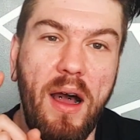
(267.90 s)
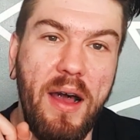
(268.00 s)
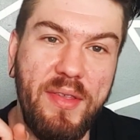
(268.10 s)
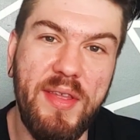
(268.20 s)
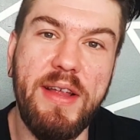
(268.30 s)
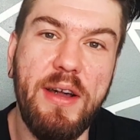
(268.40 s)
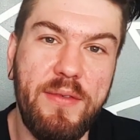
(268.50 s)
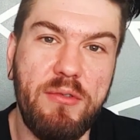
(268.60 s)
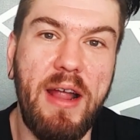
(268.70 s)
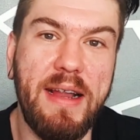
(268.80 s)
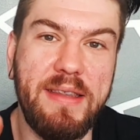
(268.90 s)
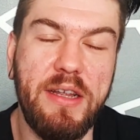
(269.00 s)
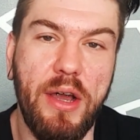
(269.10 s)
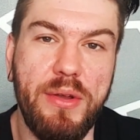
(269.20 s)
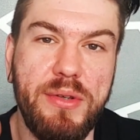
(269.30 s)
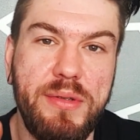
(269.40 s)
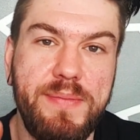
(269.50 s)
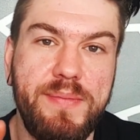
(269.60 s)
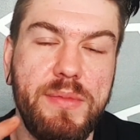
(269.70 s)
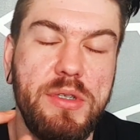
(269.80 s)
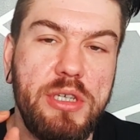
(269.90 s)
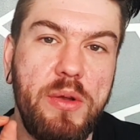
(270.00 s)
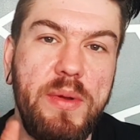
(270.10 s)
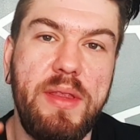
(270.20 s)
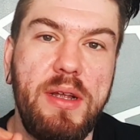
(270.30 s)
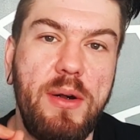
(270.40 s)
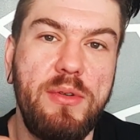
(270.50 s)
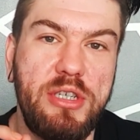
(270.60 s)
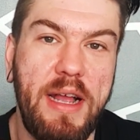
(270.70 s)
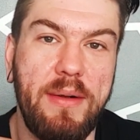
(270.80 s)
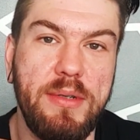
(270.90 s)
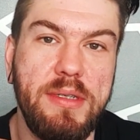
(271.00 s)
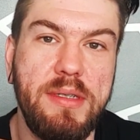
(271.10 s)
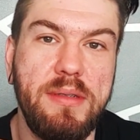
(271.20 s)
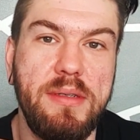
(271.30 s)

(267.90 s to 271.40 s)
I think I've cracked the code. So with the cold showers,